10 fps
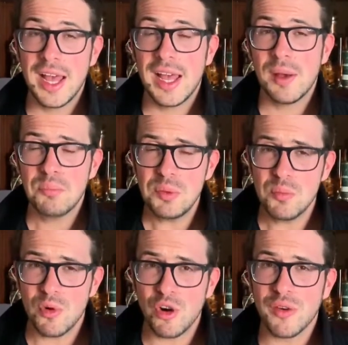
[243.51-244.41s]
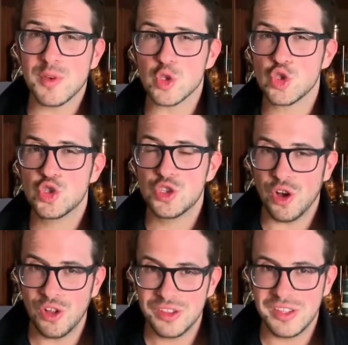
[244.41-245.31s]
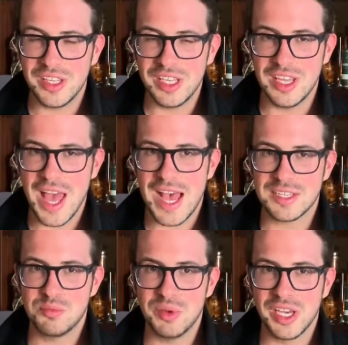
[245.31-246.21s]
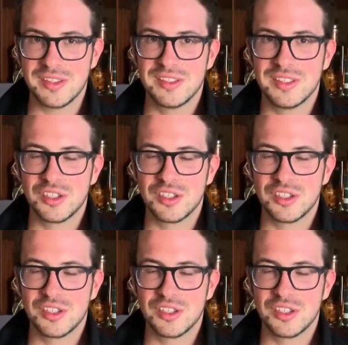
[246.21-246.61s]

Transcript: a bit more of a salty aspect